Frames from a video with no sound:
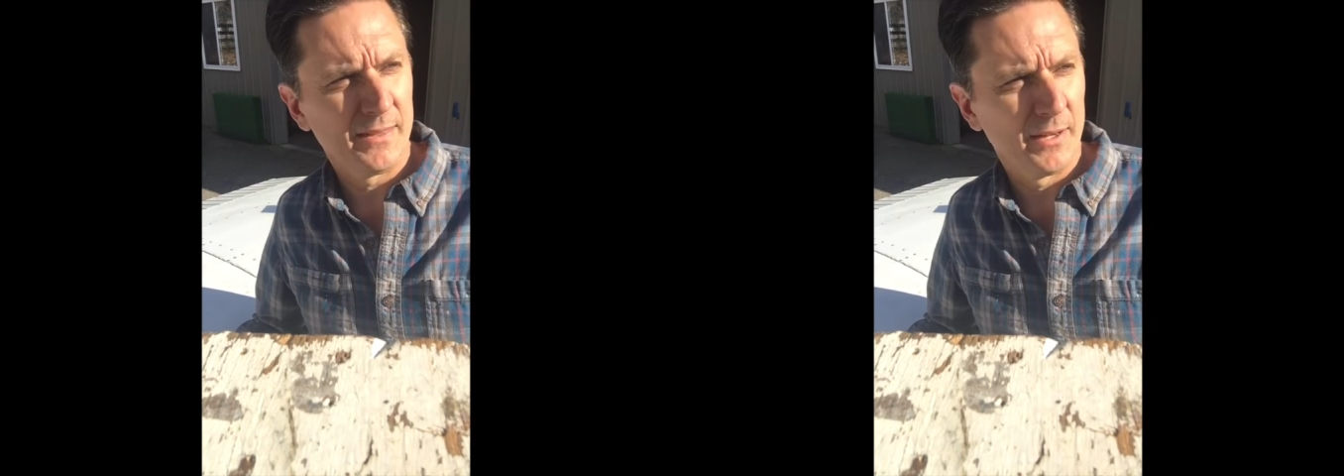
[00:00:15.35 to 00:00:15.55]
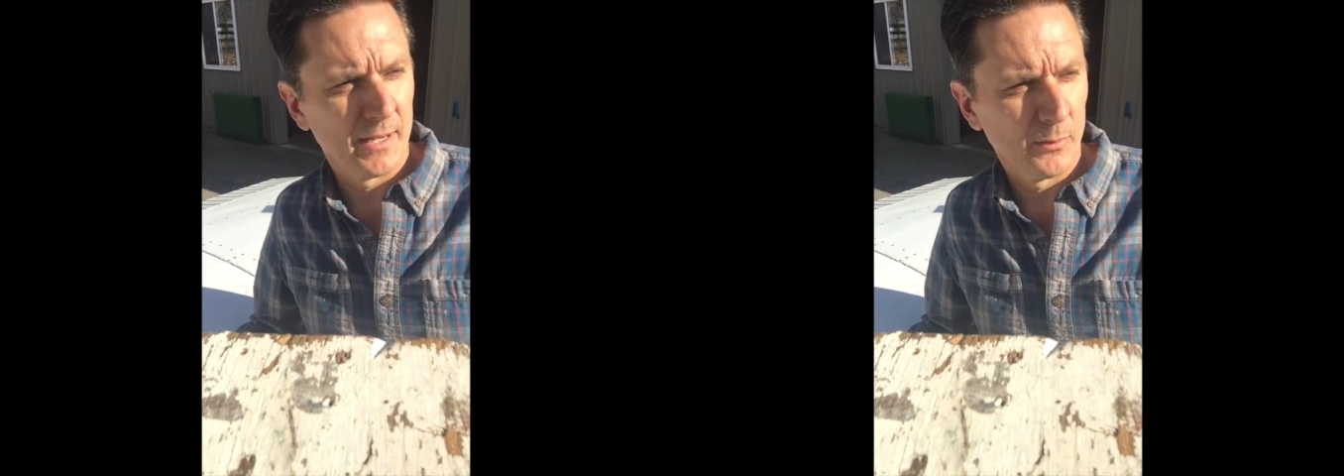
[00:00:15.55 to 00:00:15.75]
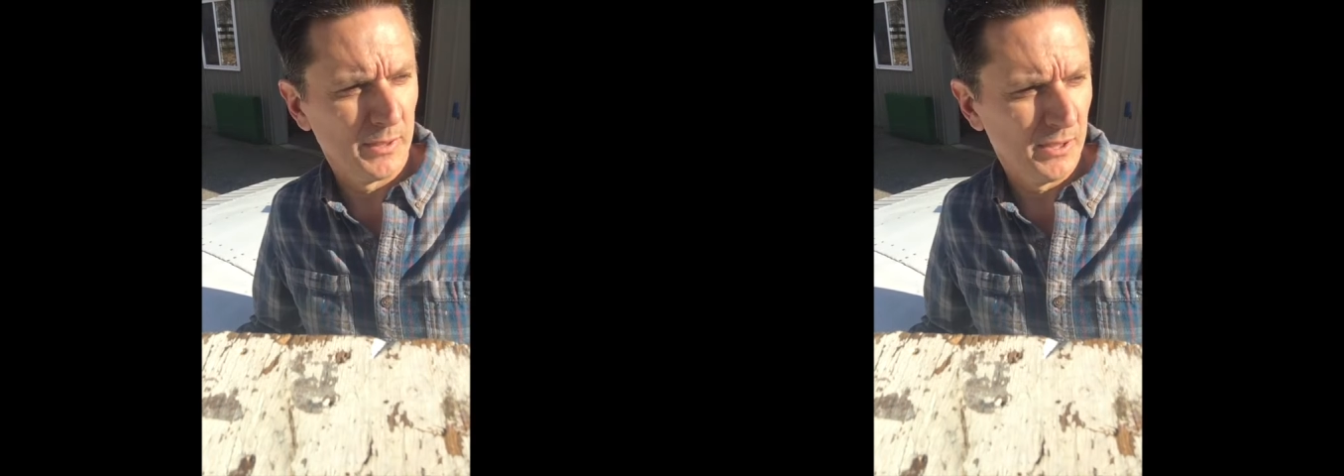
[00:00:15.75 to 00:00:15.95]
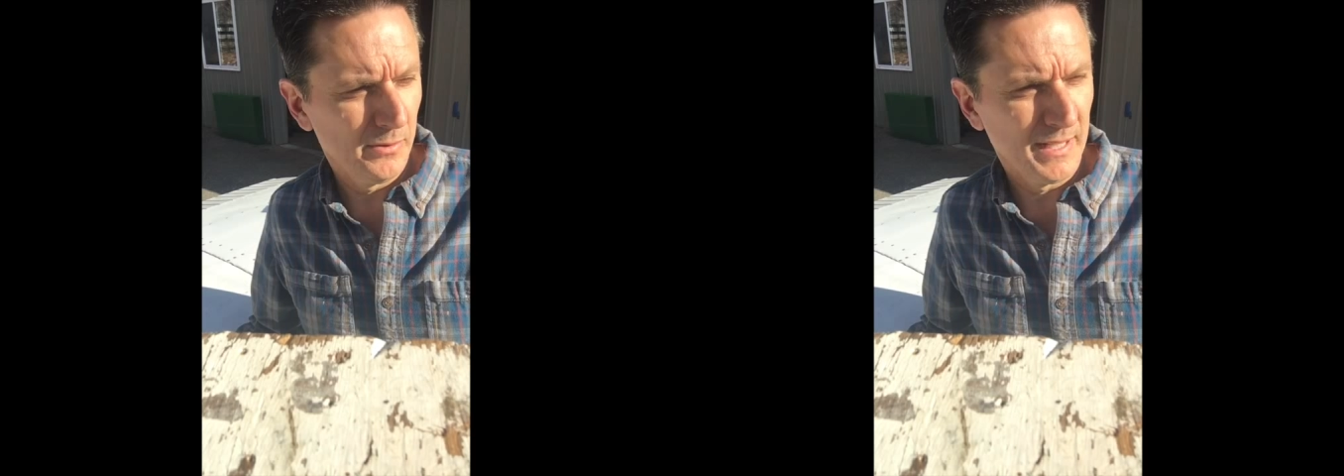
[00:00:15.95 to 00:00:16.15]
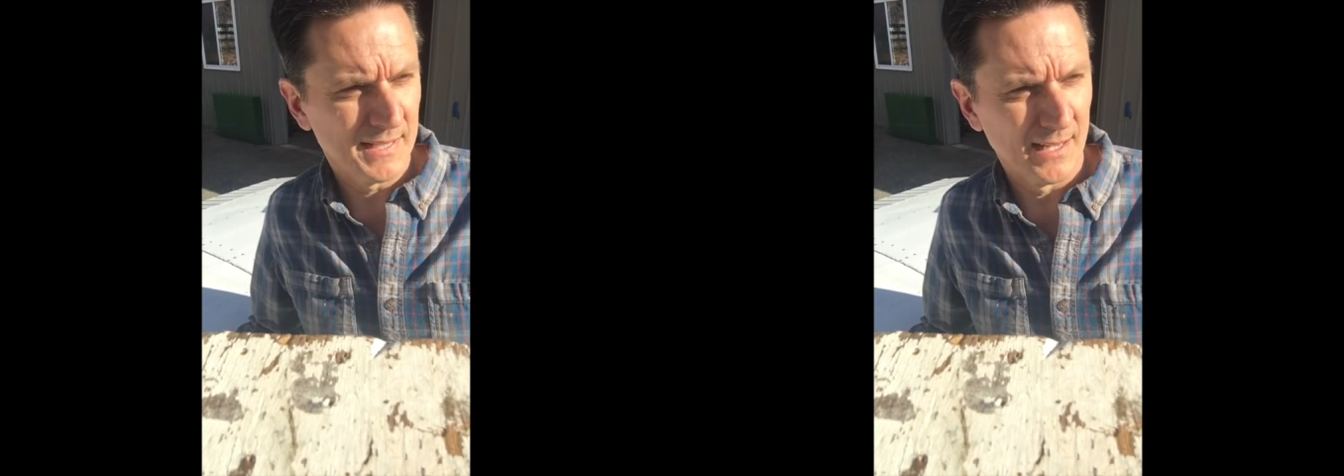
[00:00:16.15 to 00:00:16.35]
I thought I would do
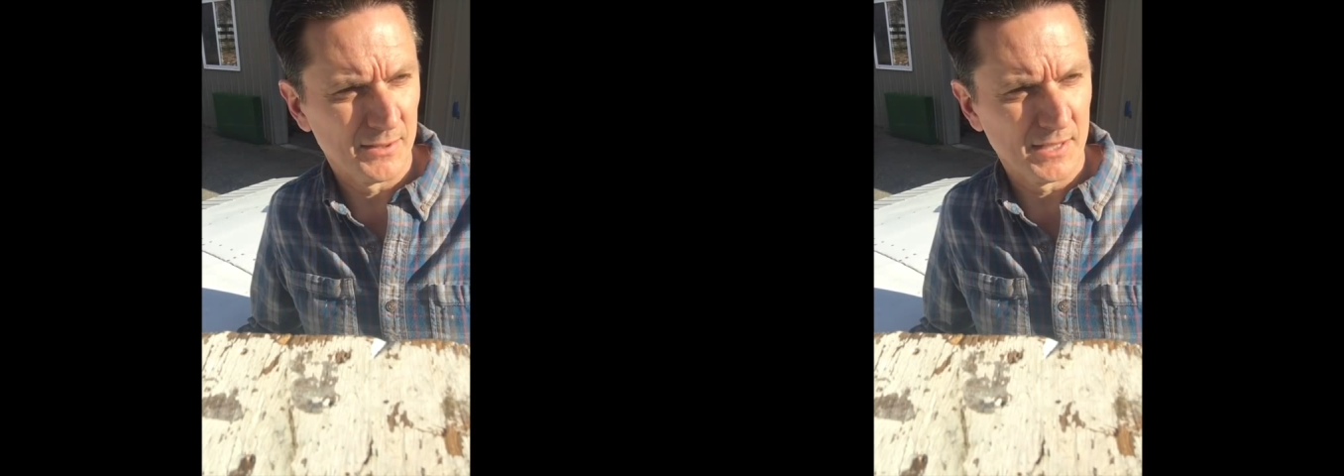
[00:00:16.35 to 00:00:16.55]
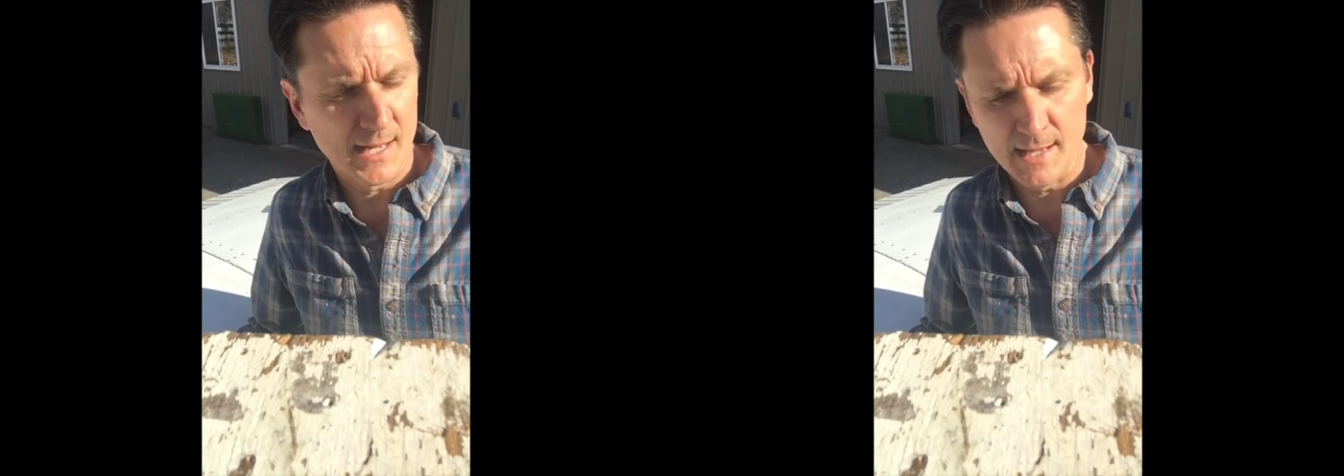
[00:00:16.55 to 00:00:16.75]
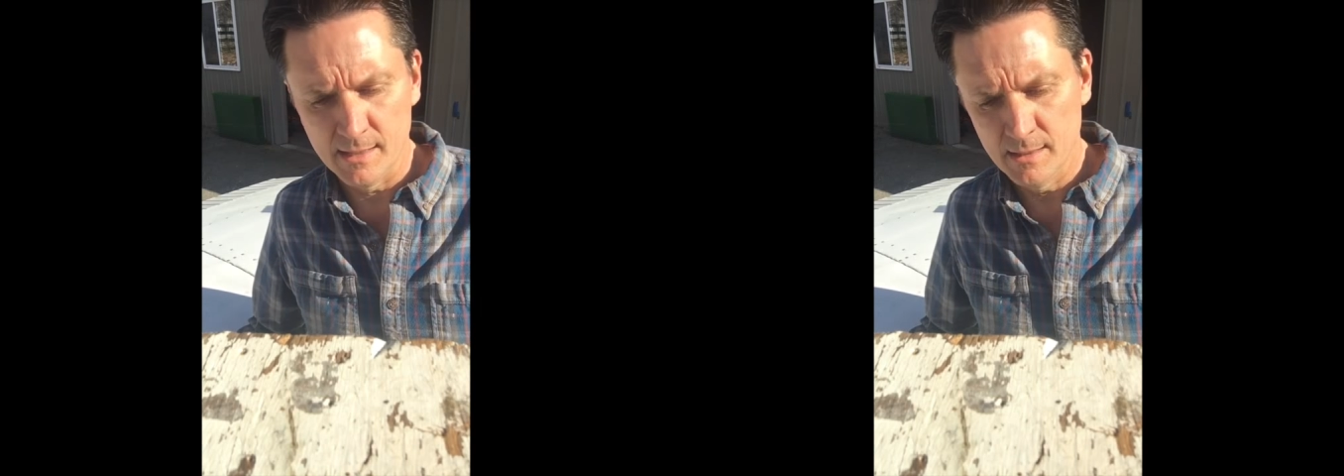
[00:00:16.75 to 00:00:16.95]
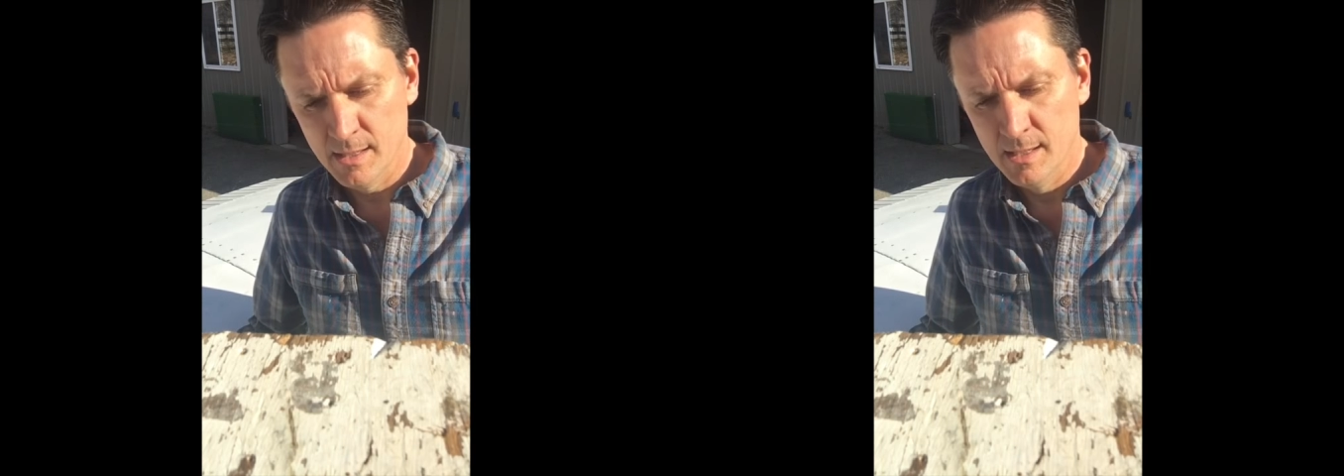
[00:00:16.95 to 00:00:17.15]
this outside.